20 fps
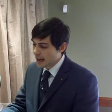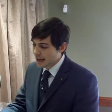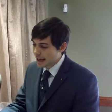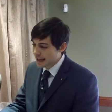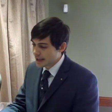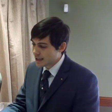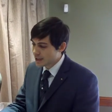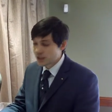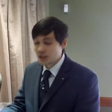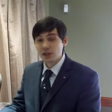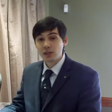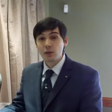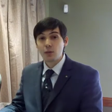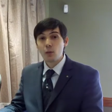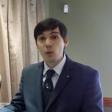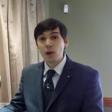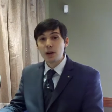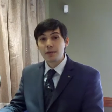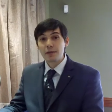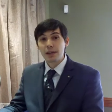and it's just a
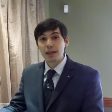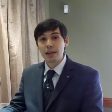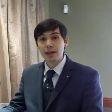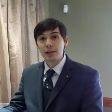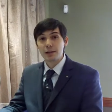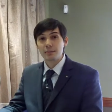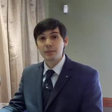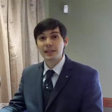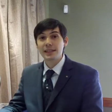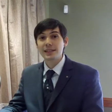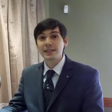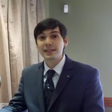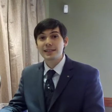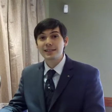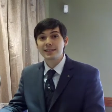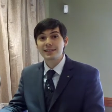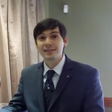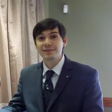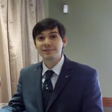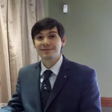one-of-a-kind piece.
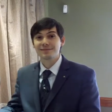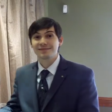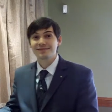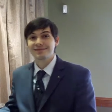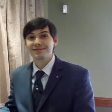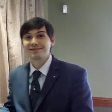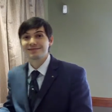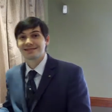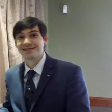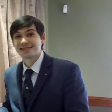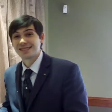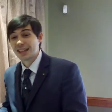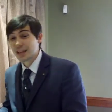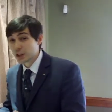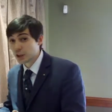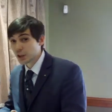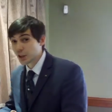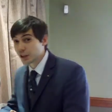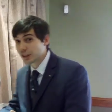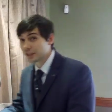Take
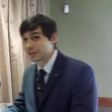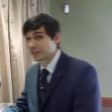a look.